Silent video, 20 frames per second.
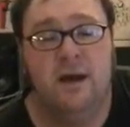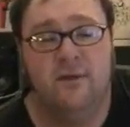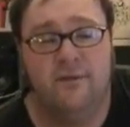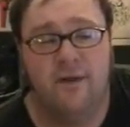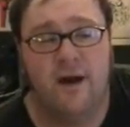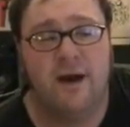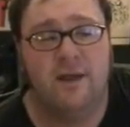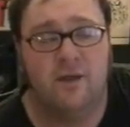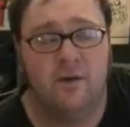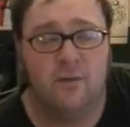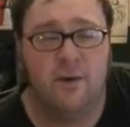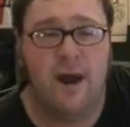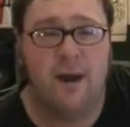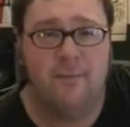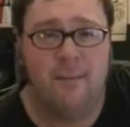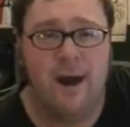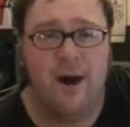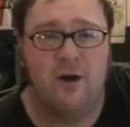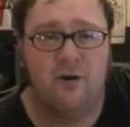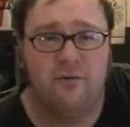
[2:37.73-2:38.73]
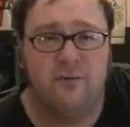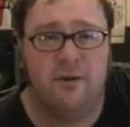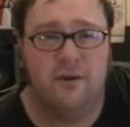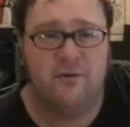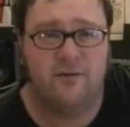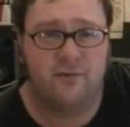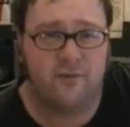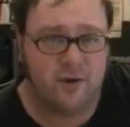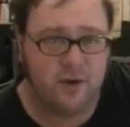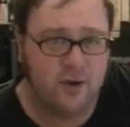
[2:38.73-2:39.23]
Find the right
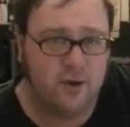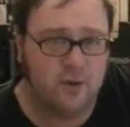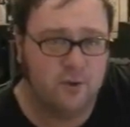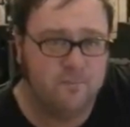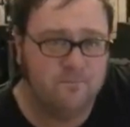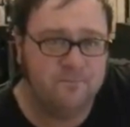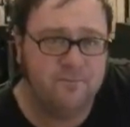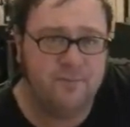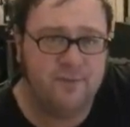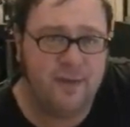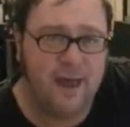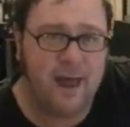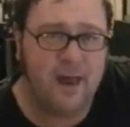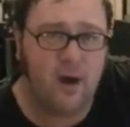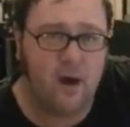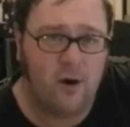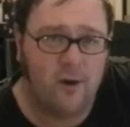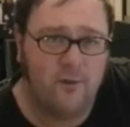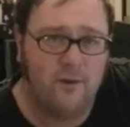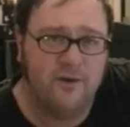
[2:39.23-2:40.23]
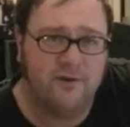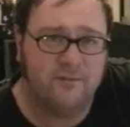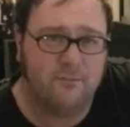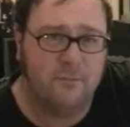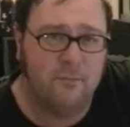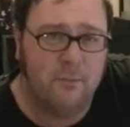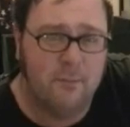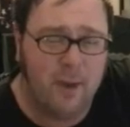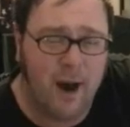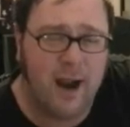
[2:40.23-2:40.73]
mouthpiece for you. That always
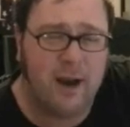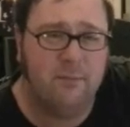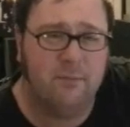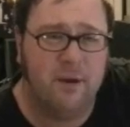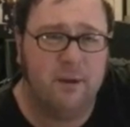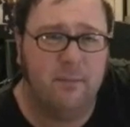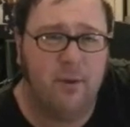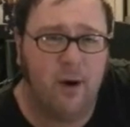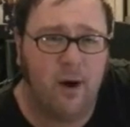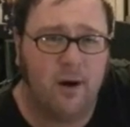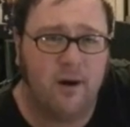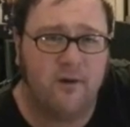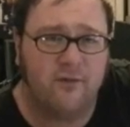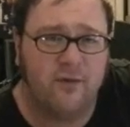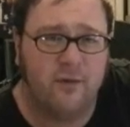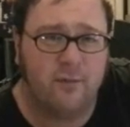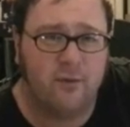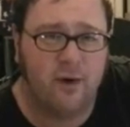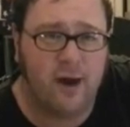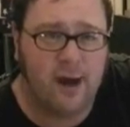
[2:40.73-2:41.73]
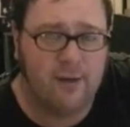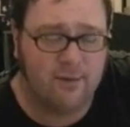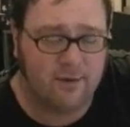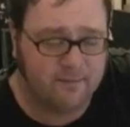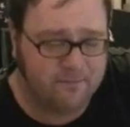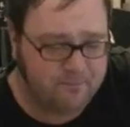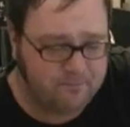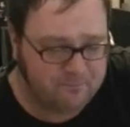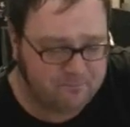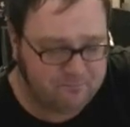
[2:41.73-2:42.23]
might be part of the
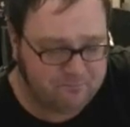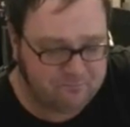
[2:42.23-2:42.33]
problem.